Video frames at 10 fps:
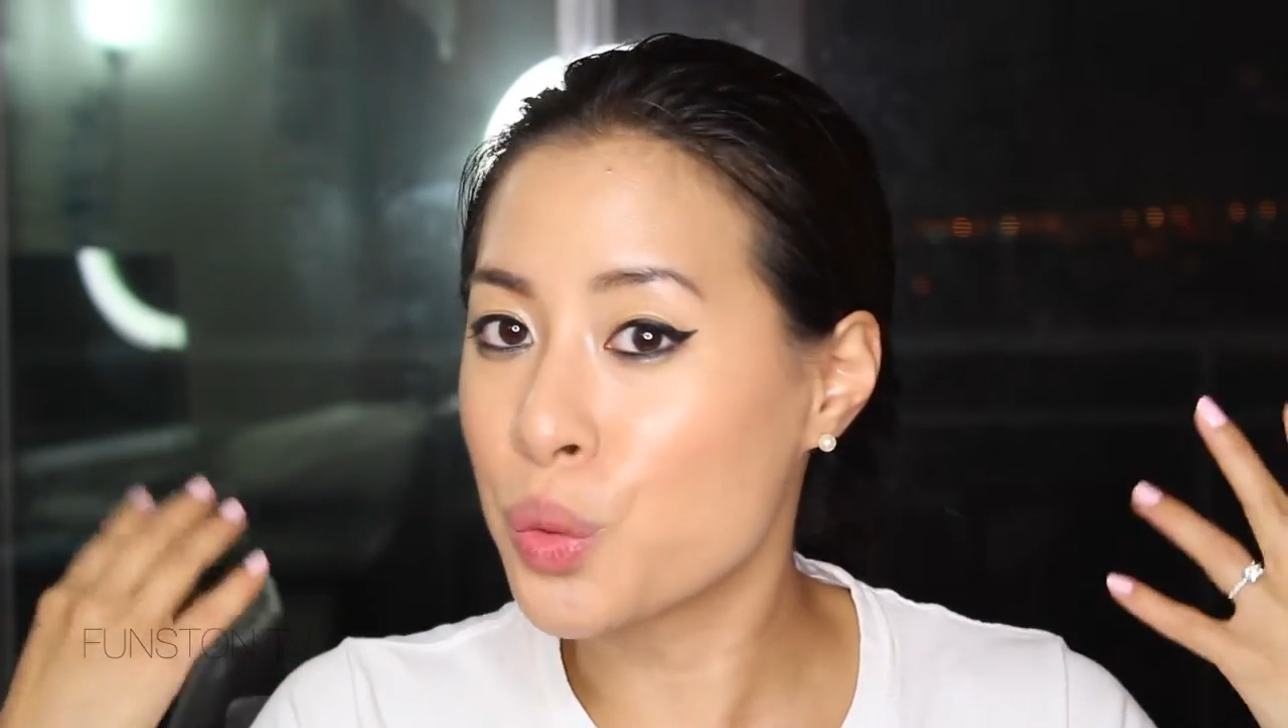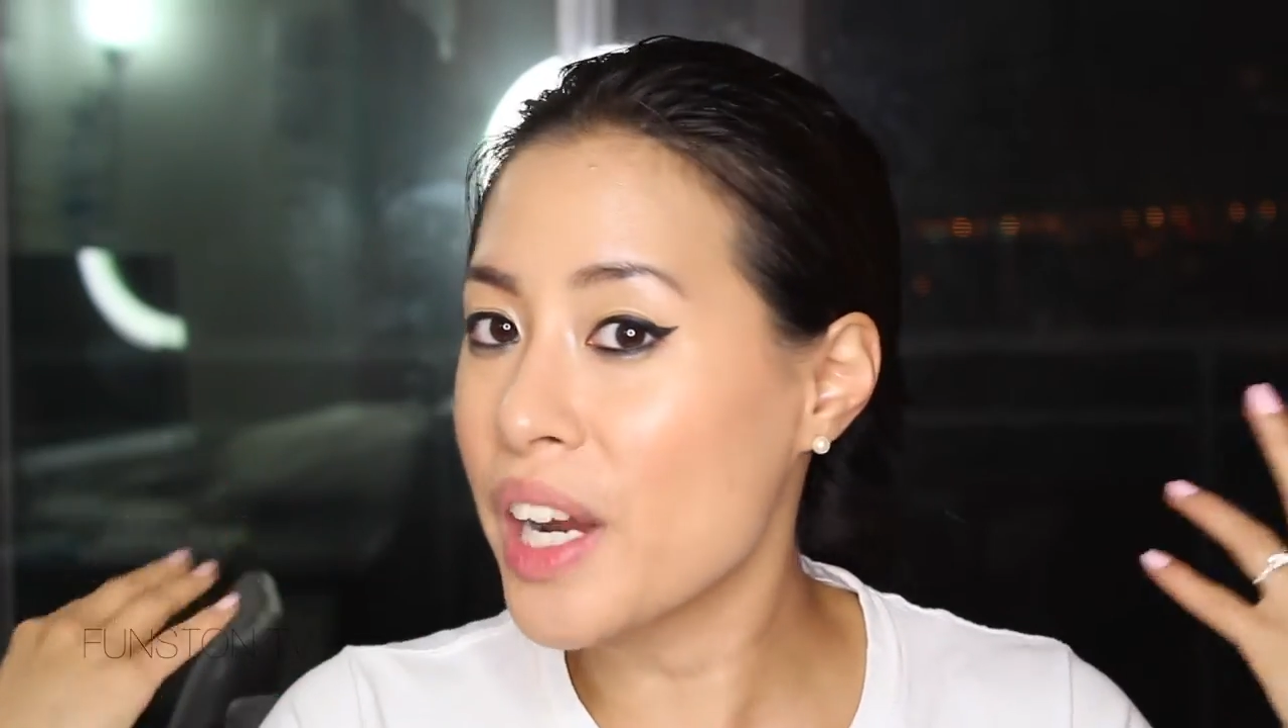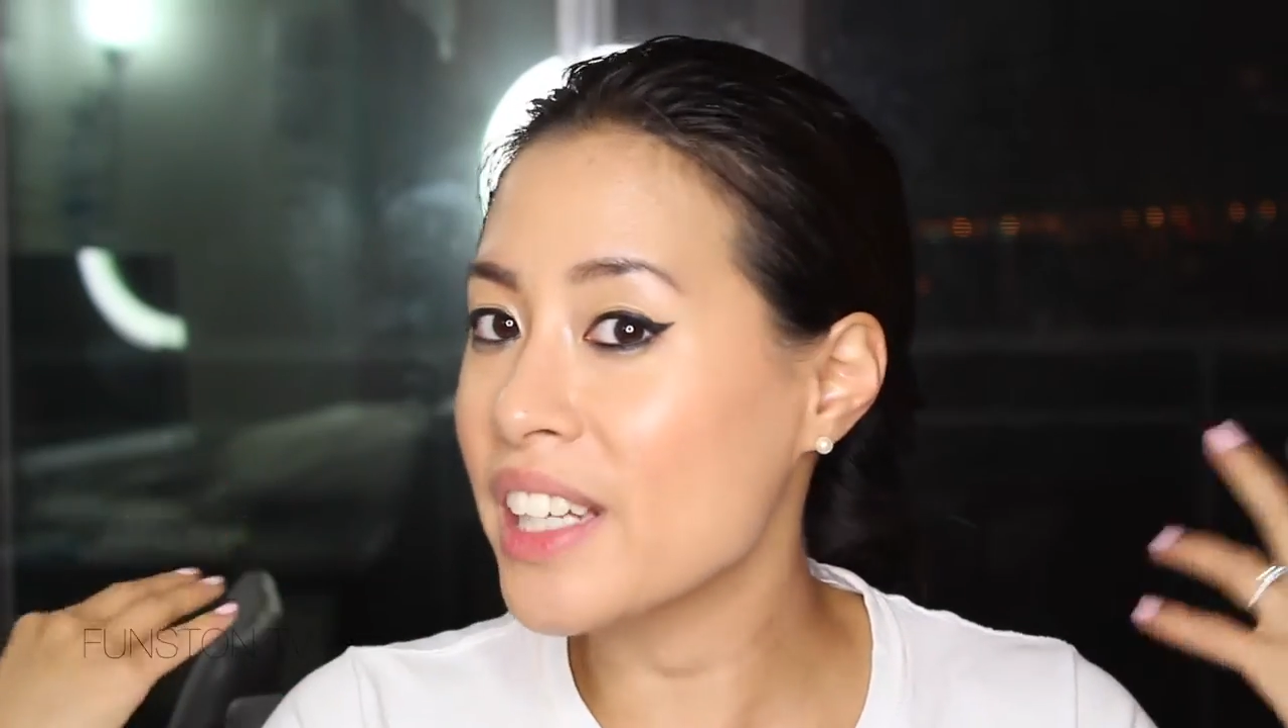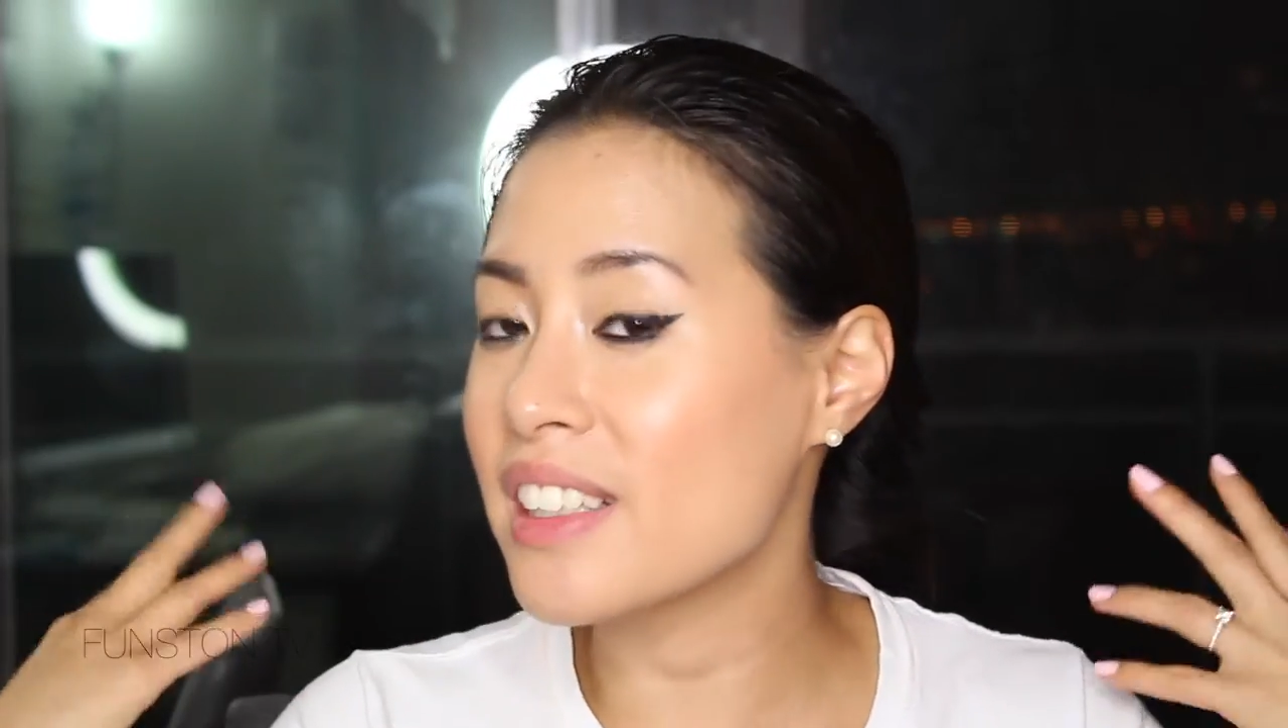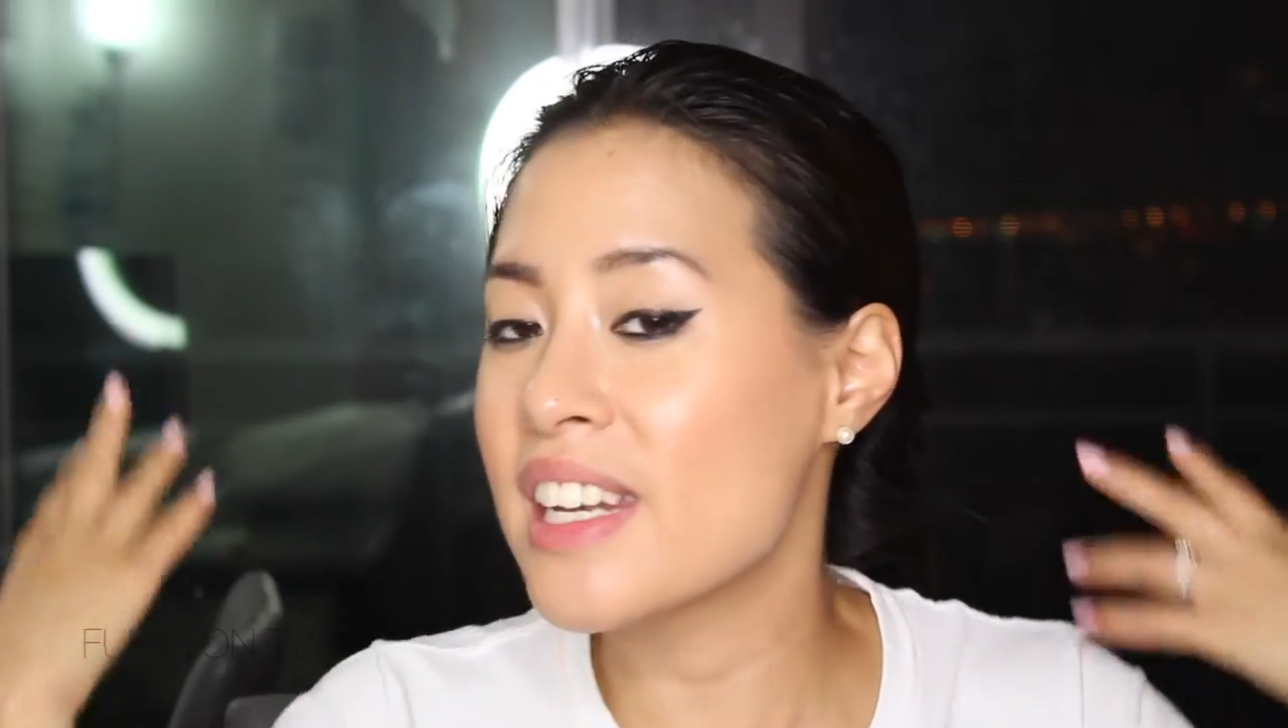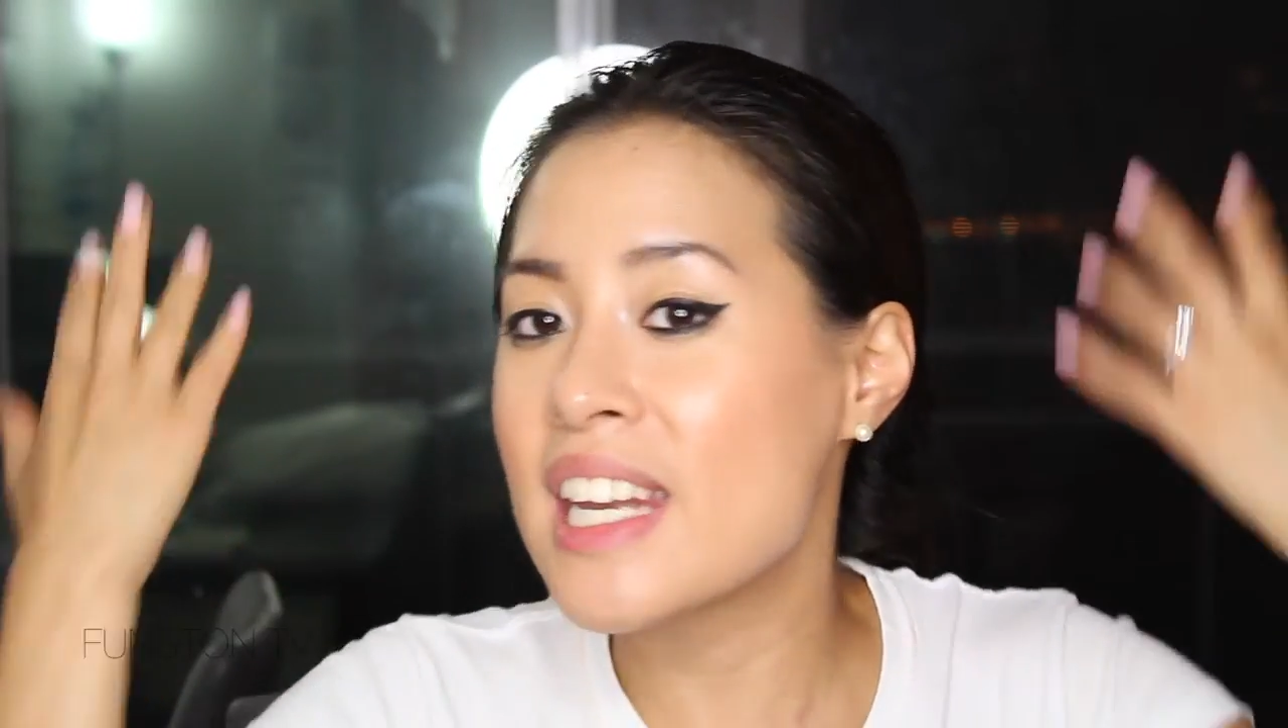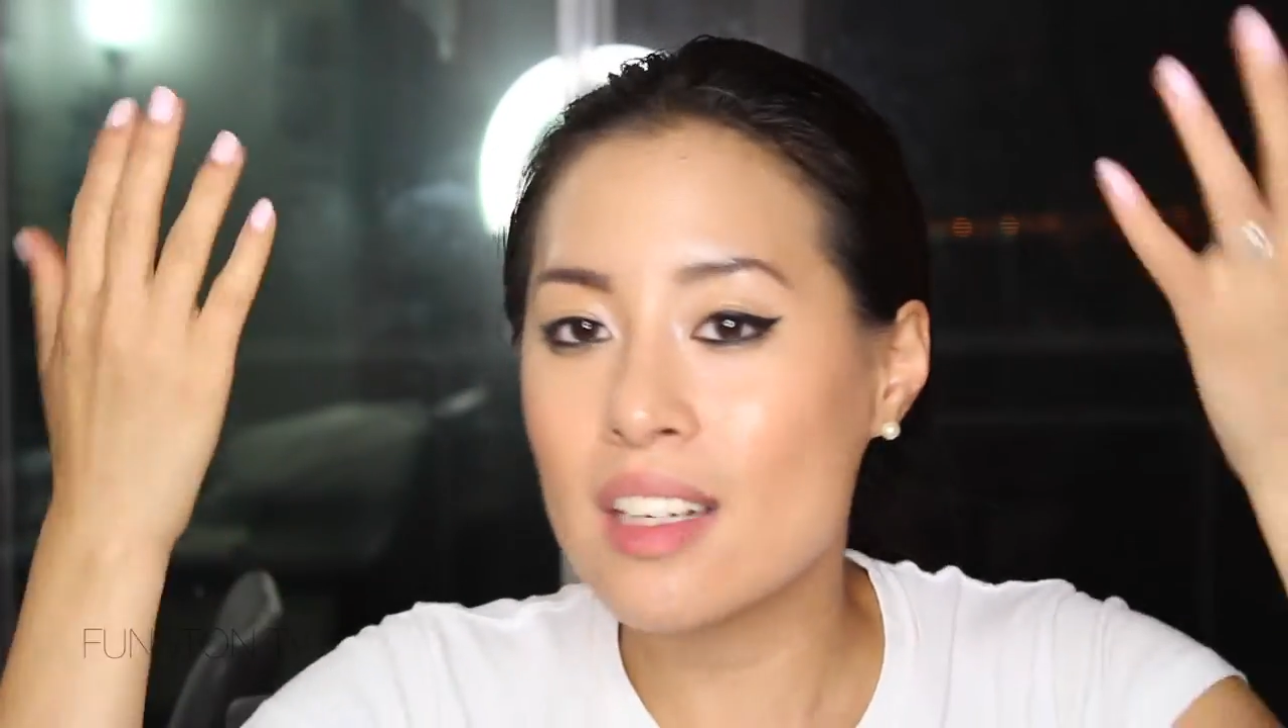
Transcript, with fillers: great